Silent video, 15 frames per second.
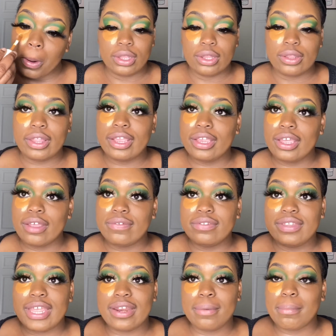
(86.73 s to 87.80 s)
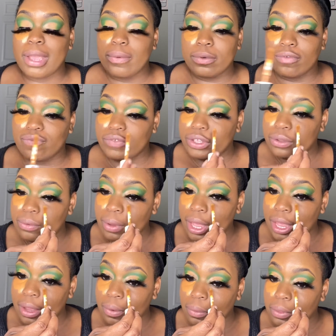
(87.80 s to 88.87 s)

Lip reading: Like I've said in my review, I